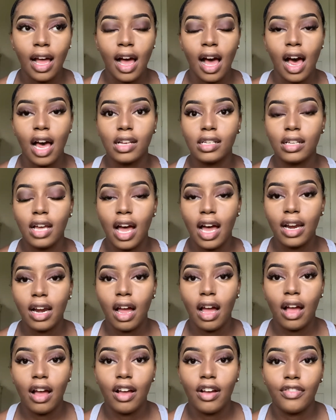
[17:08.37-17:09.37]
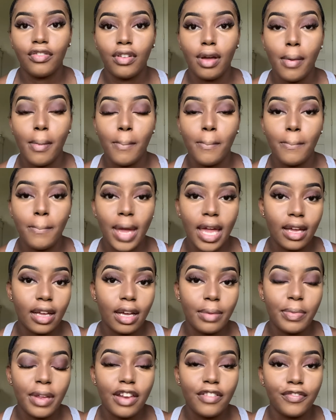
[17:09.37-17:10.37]
A lot of
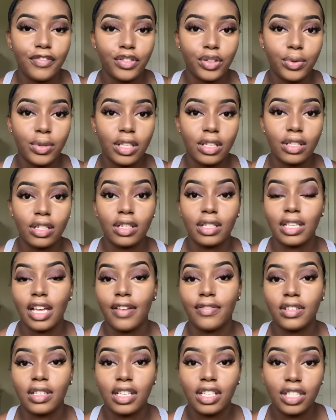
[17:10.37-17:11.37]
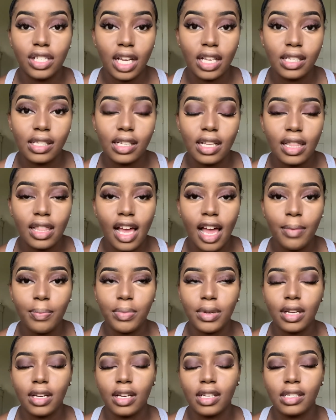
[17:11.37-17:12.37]
makeup influencers have suggested that
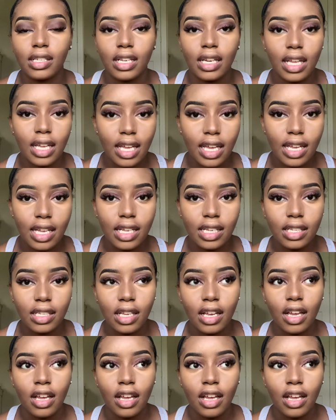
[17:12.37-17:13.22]
because it is